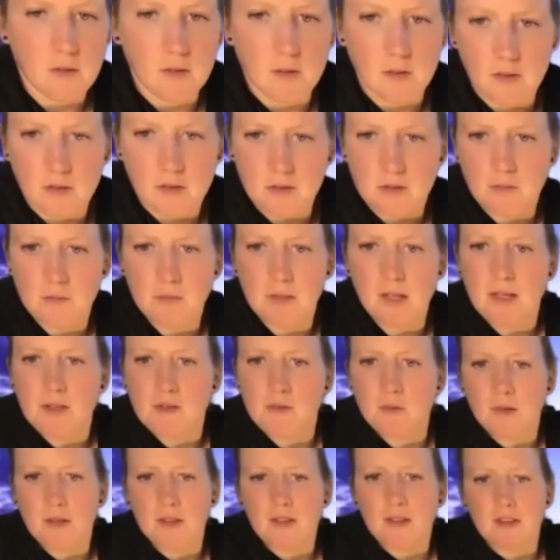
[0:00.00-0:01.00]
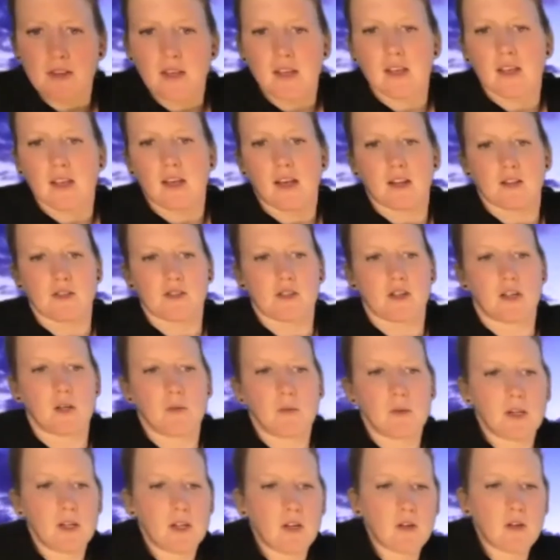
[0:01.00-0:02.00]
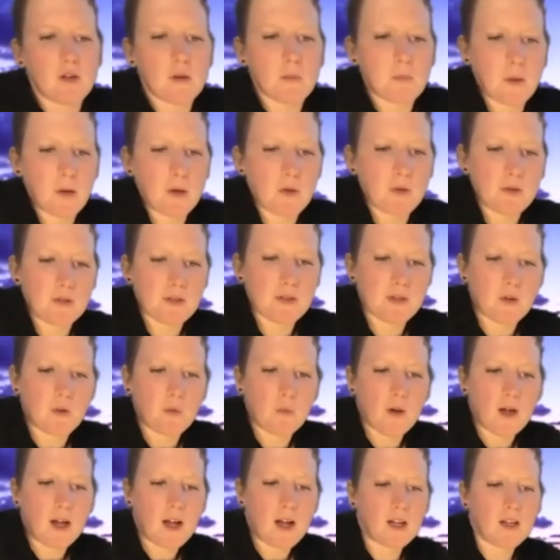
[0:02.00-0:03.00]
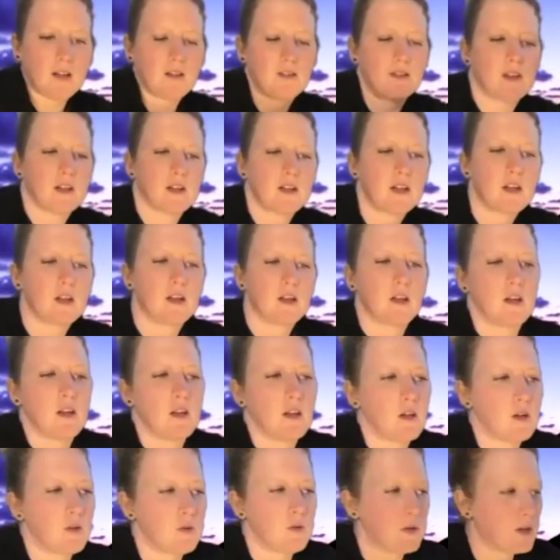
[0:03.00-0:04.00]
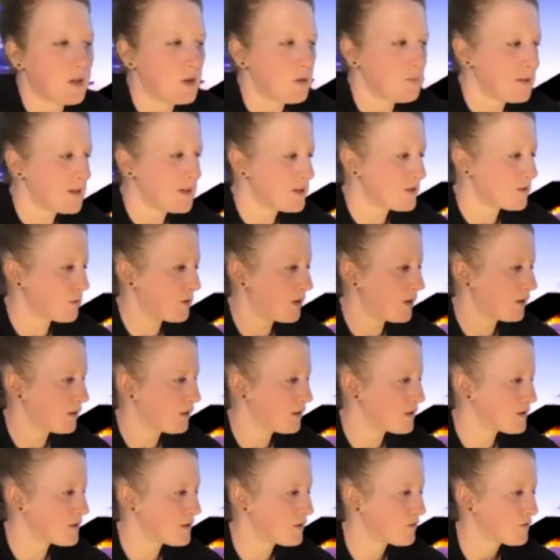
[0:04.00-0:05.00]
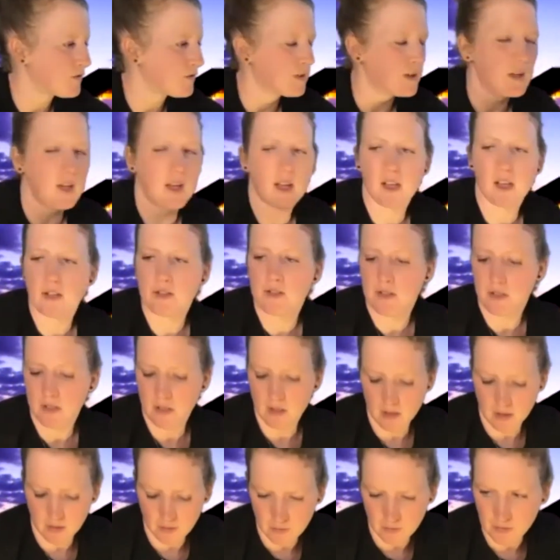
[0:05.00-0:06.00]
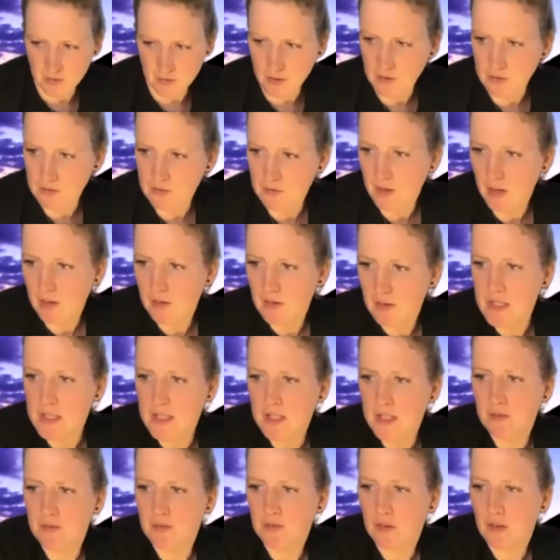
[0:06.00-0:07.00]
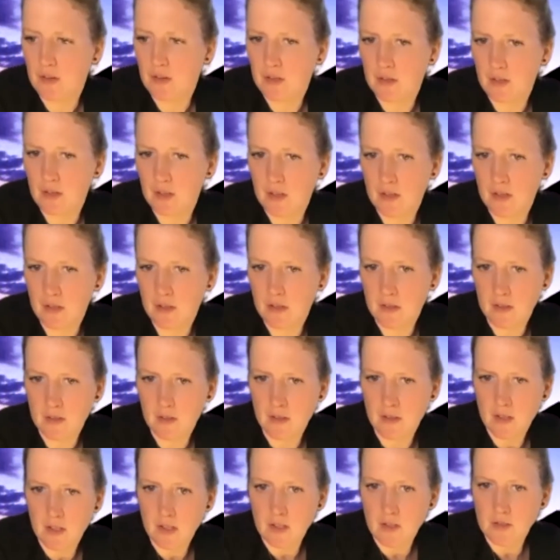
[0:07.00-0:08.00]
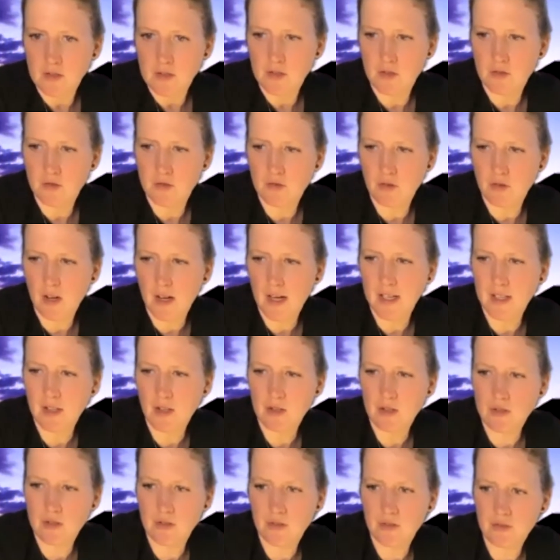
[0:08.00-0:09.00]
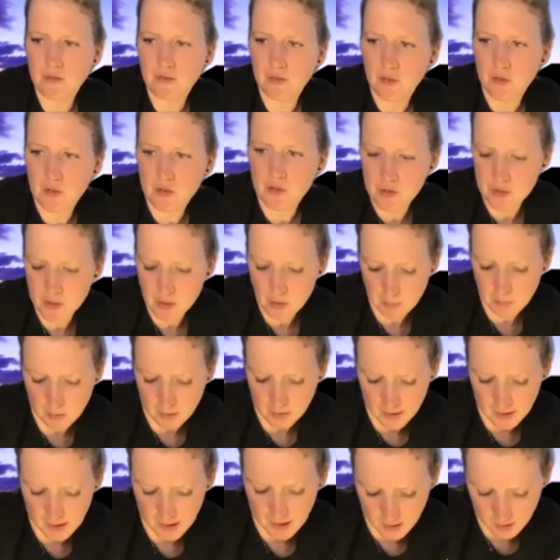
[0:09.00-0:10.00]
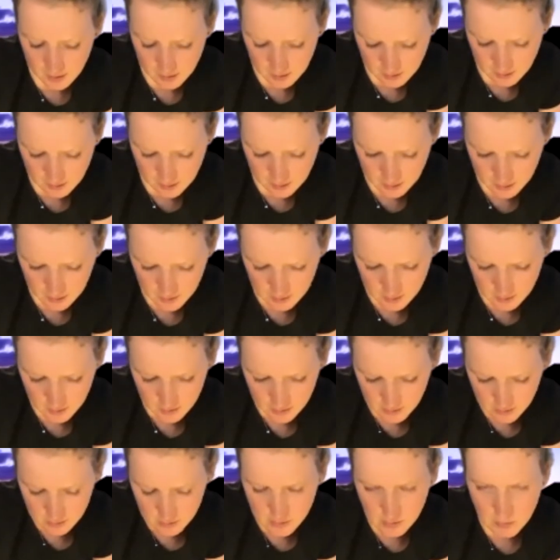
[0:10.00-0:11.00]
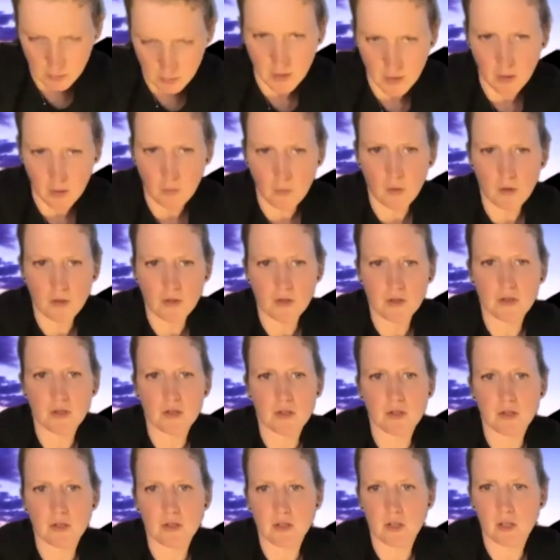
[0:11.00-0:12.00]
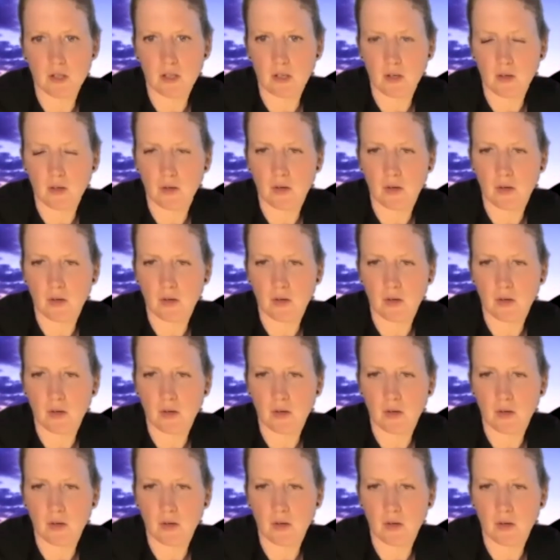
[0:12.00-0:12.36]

Sometimes we think actually we know the pose so well, and then we come into it on a different occasion and it feels very different. So try not to force your body. Do what it wants you to do.